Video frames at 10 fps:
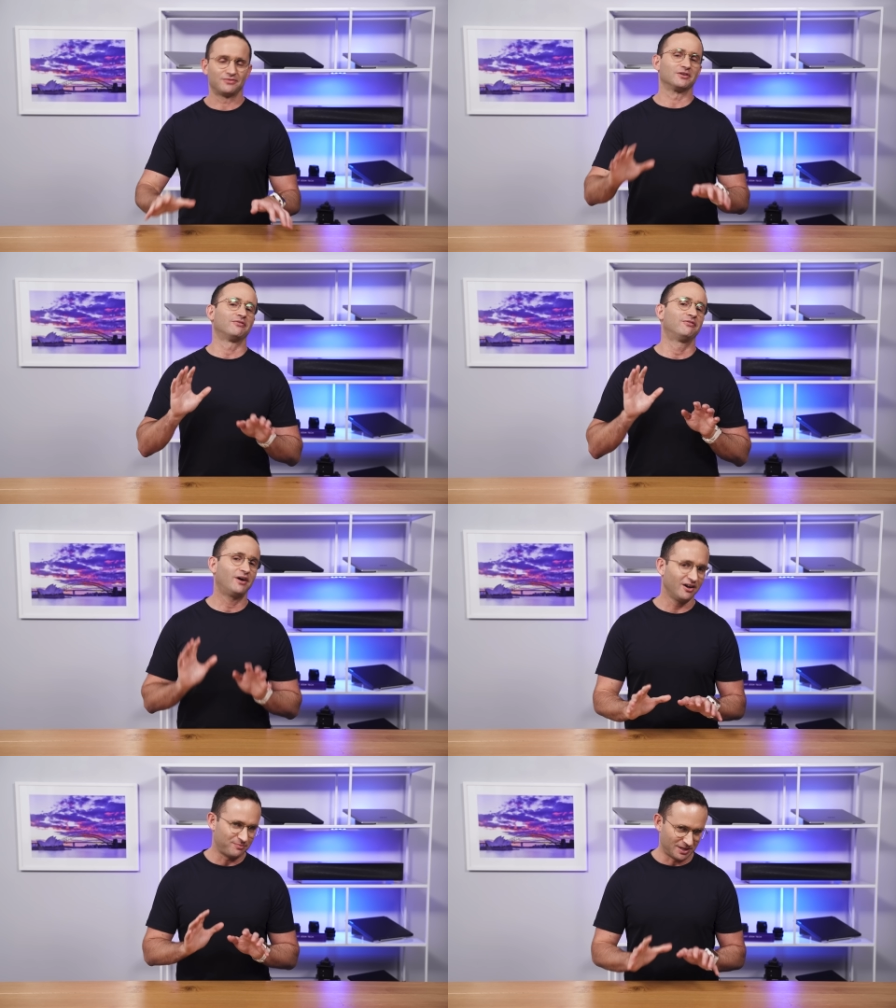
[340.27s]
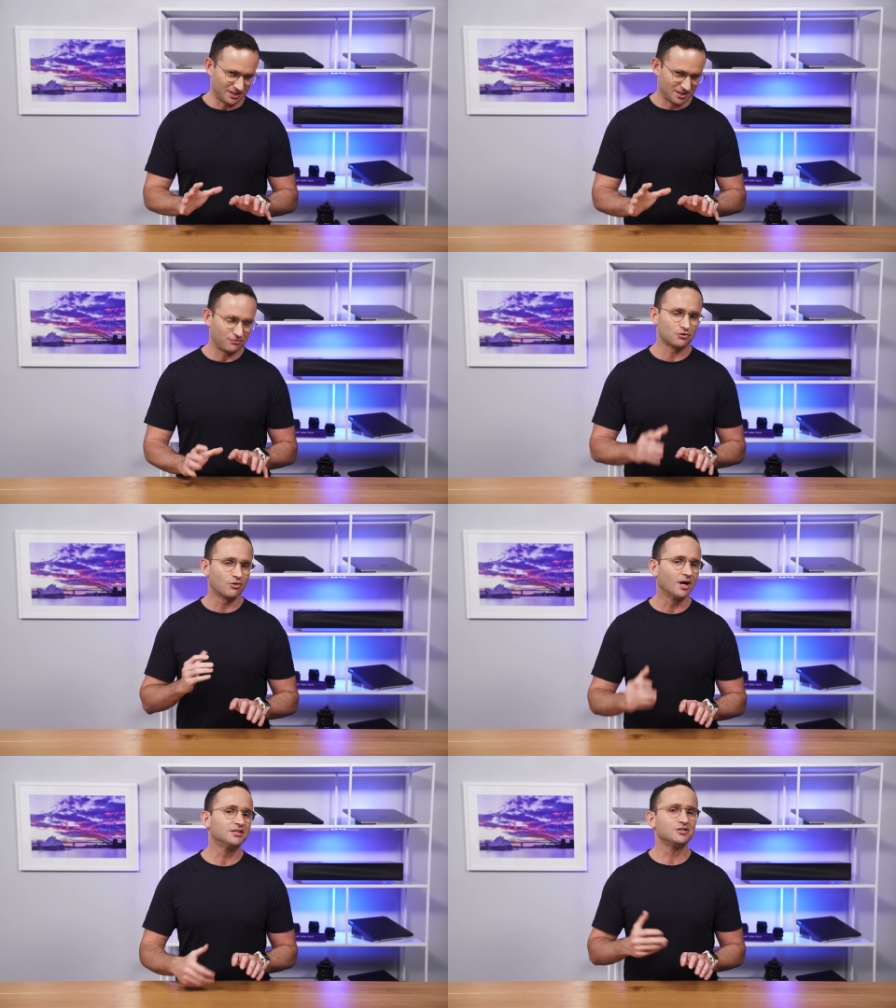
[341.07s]
after 5 minutes of
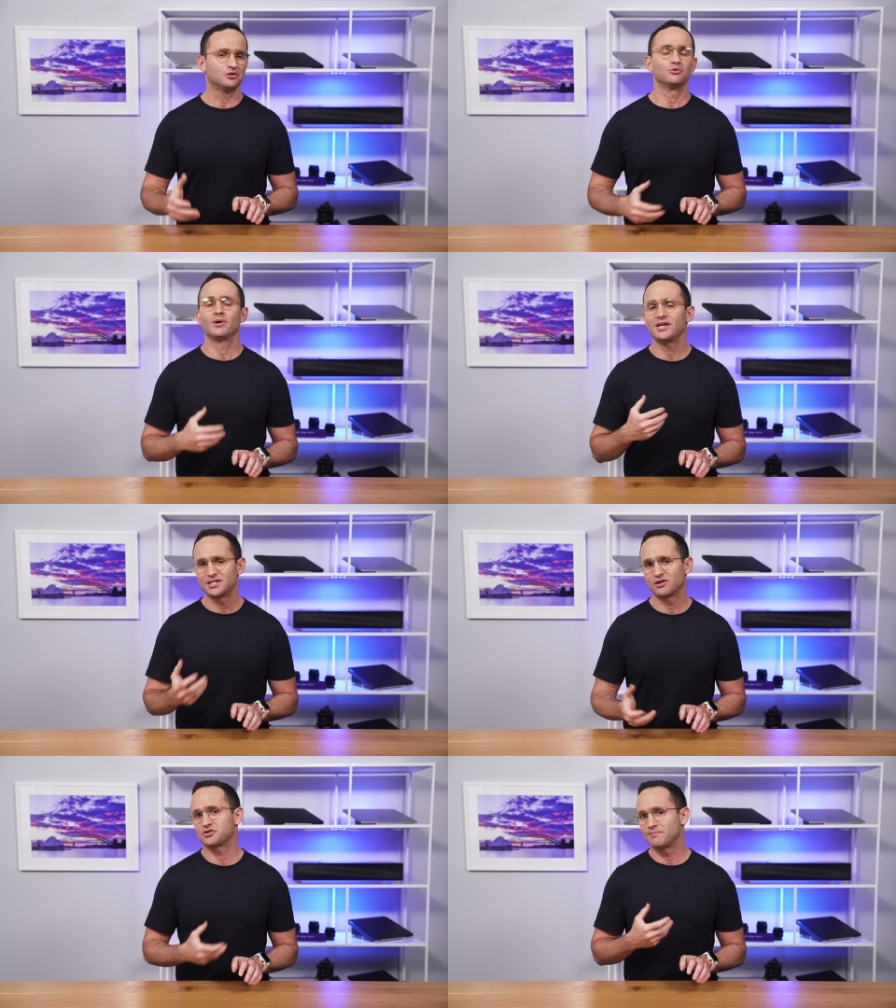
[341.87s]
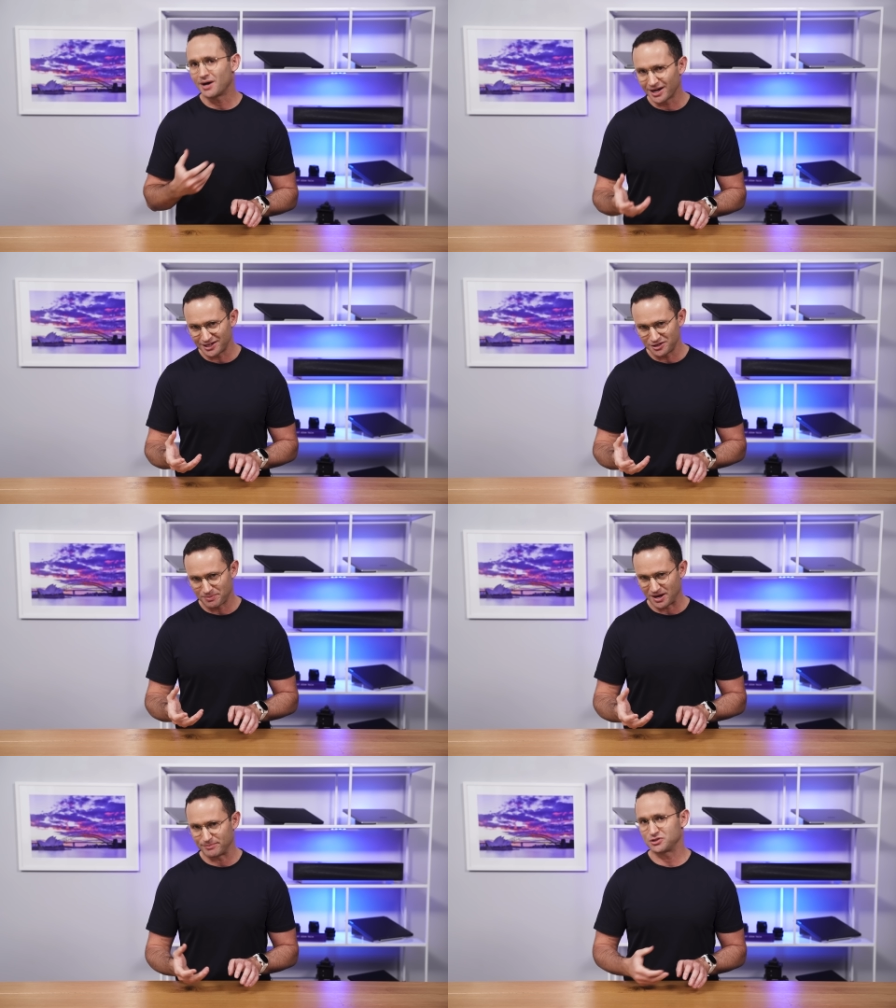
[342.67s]
trying to do Intel's marketing
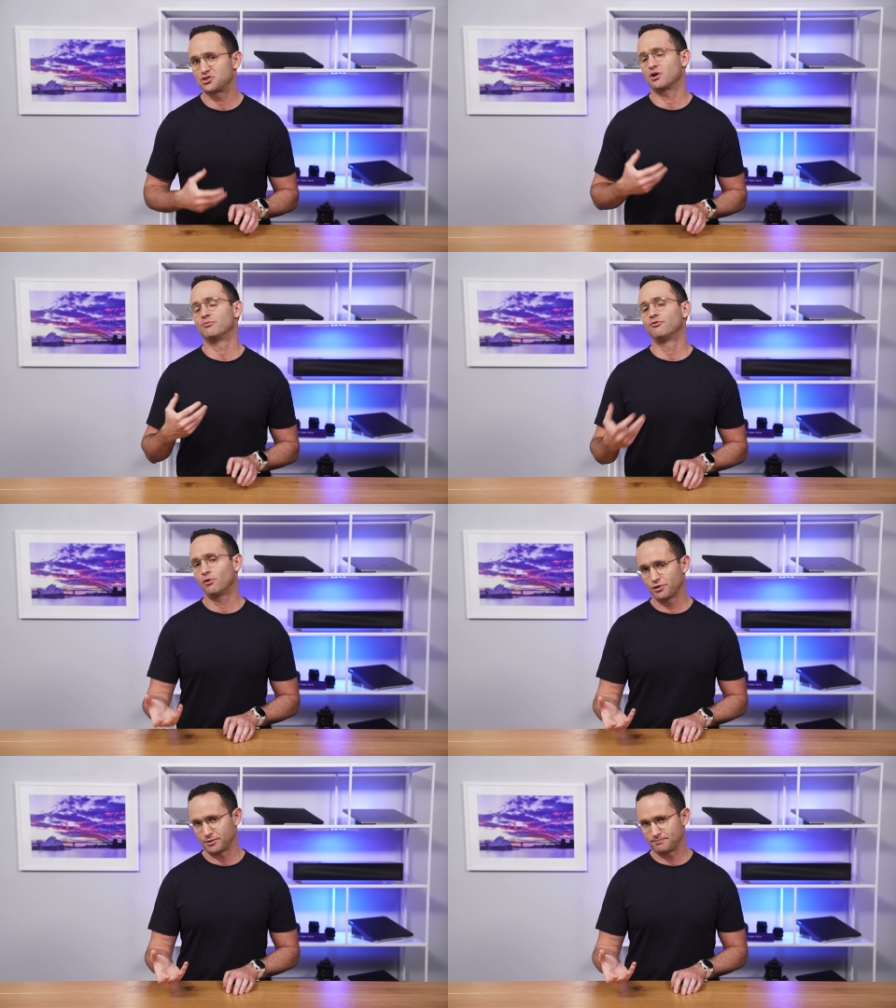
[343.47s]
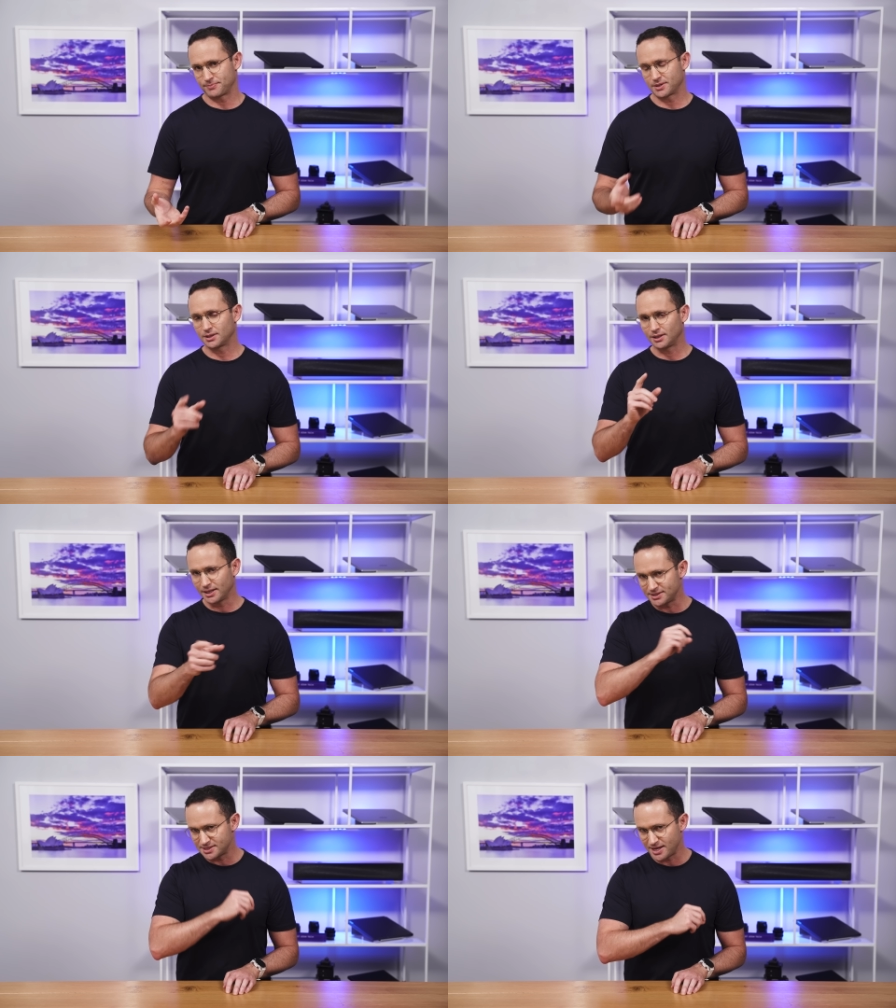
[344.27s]
department's job for them,
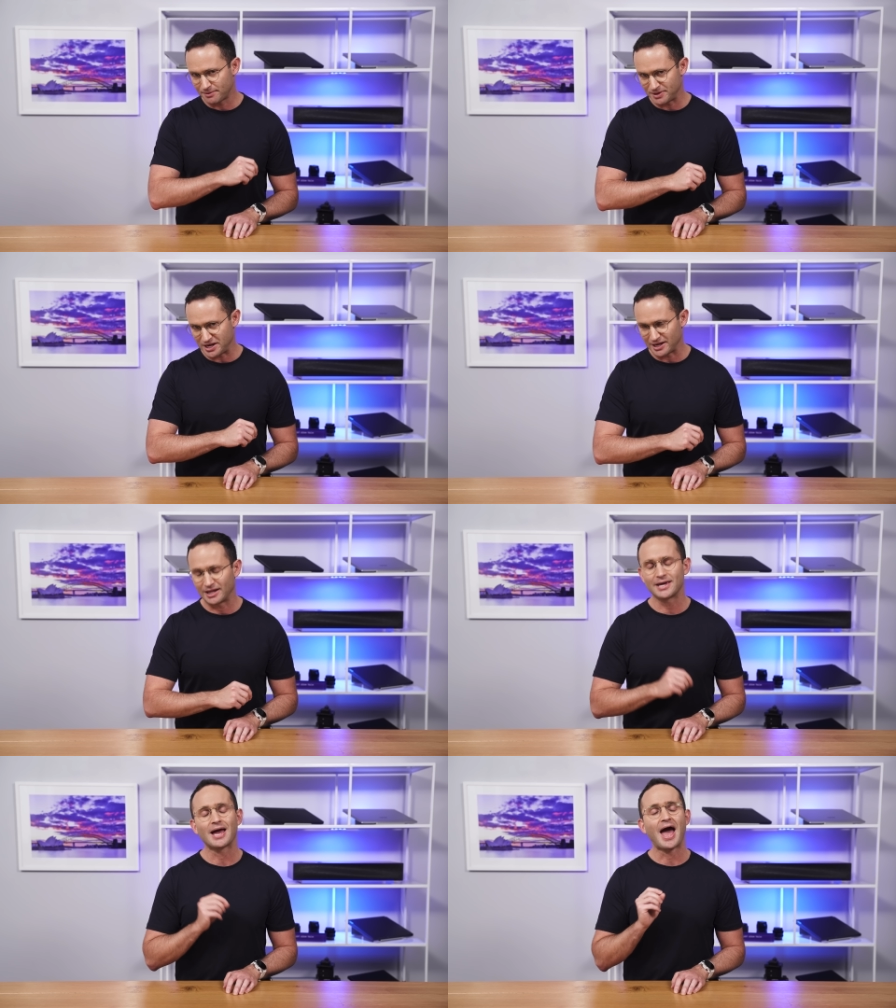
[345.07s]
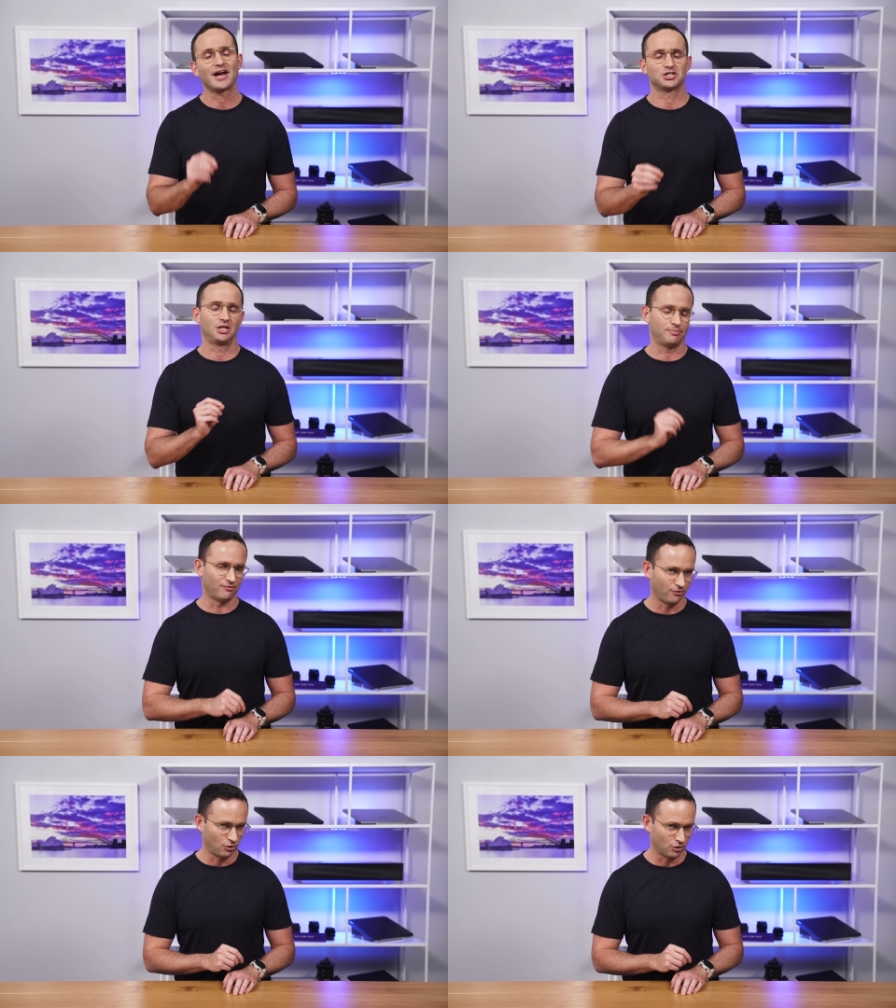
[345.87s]
let's see how Meteor Lake actually
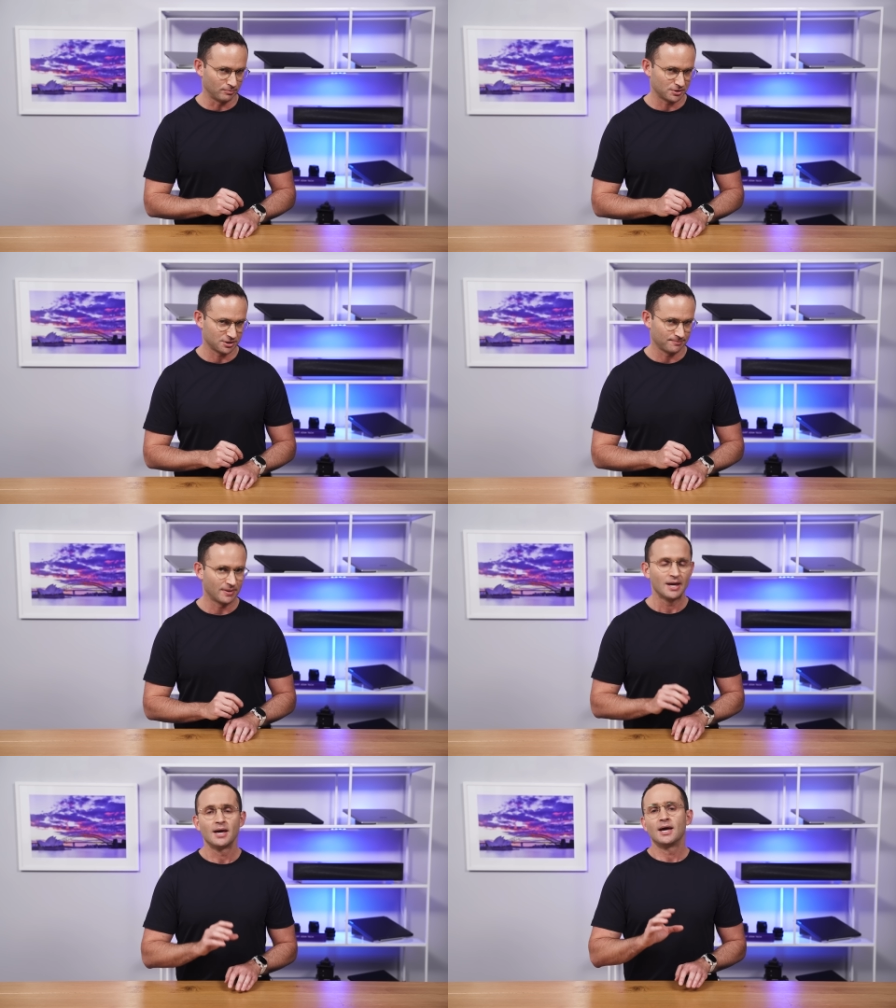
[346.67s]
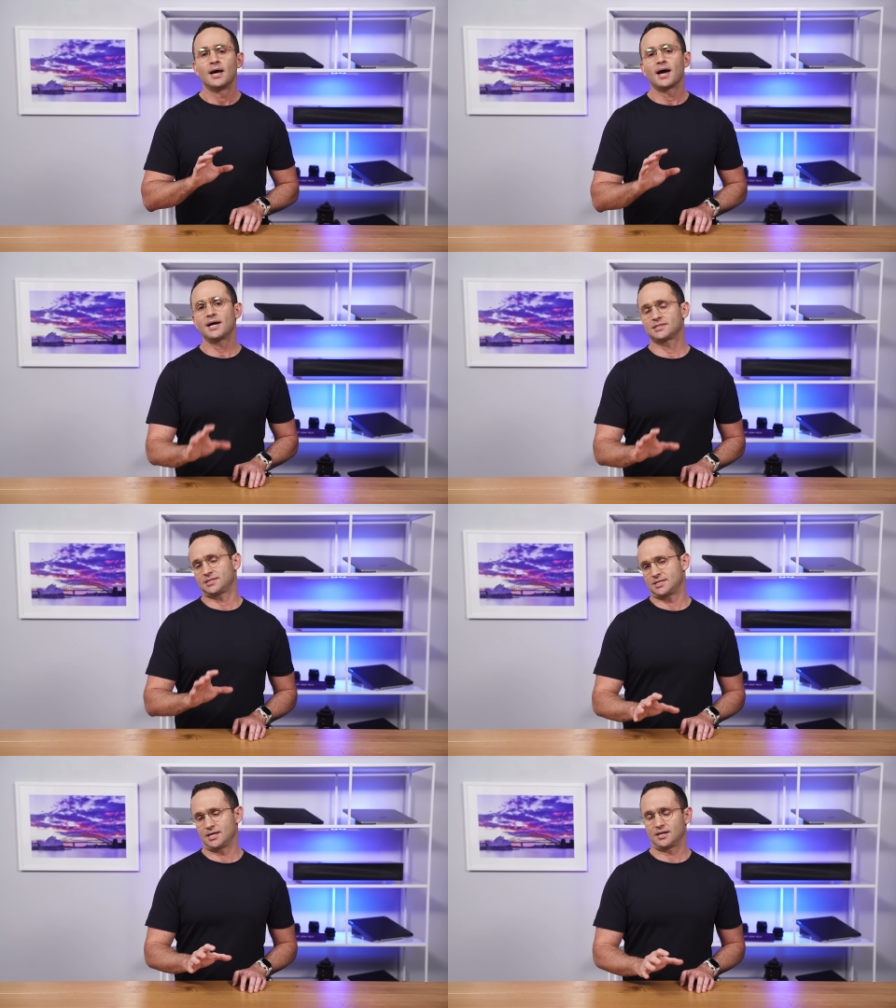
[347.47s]
performs. As
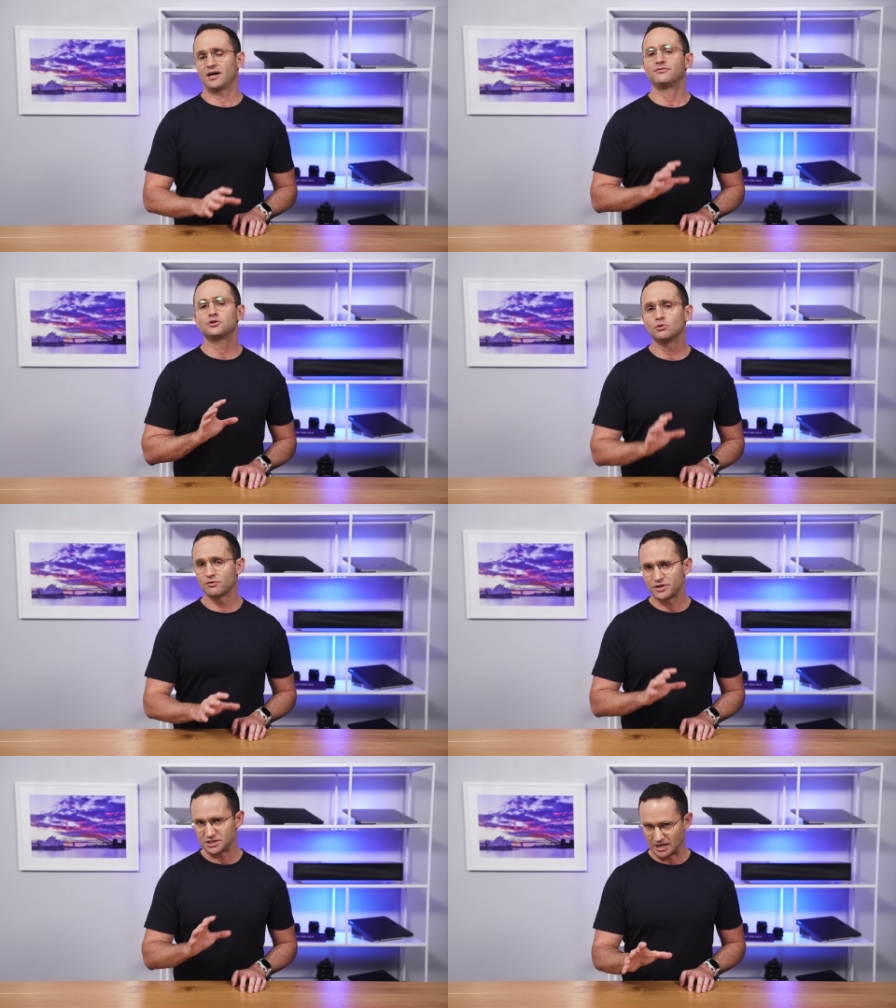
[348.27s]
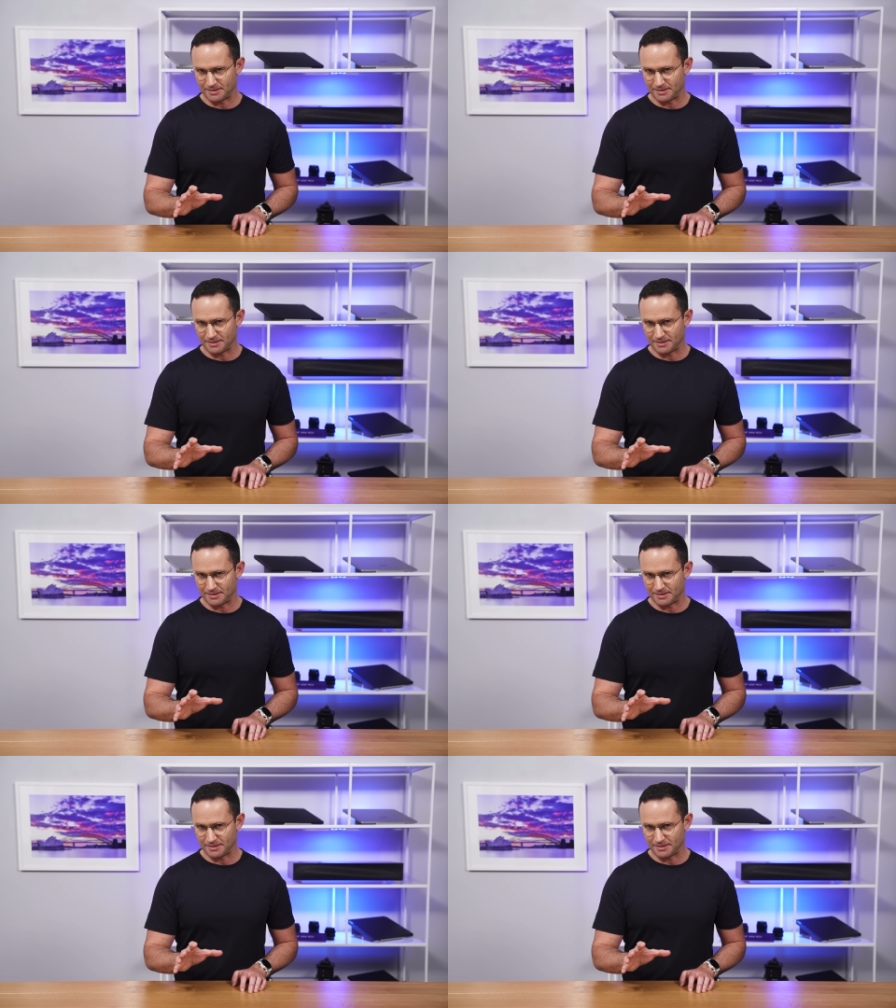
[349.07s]
I said, I have two of these